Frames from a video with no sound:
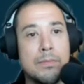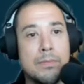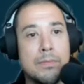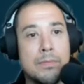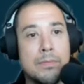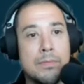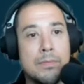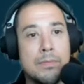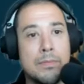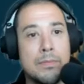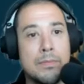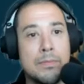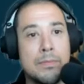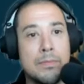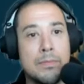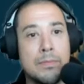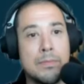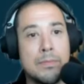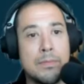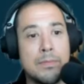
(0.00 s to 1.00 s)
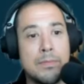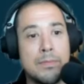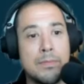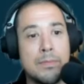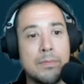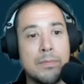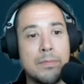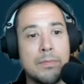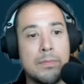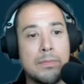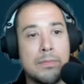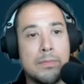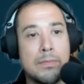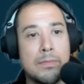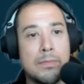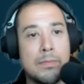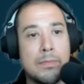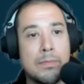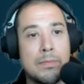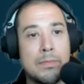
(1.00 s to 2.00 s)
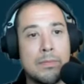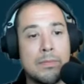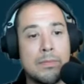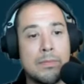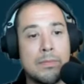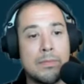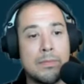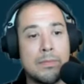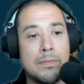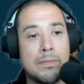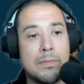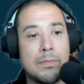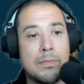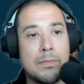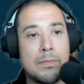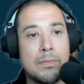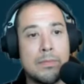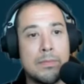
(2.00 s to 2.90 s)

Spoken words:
This person isn't speaking.